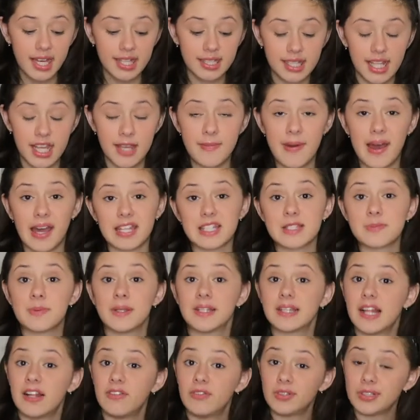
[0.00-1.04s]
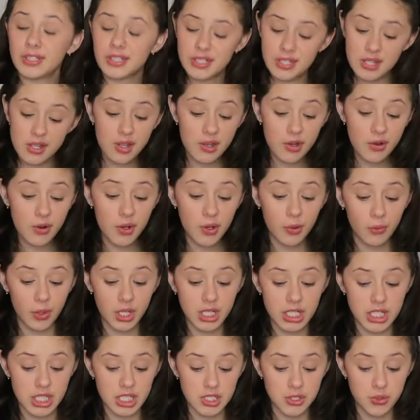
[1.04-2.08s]
a layback spin level 2
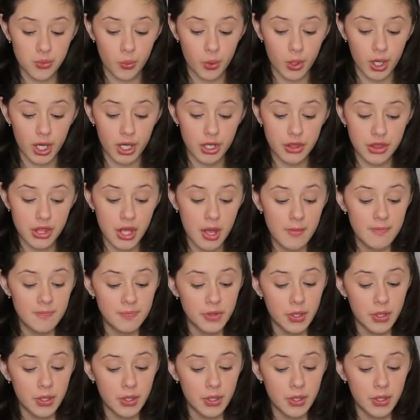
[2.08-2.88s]
which is worth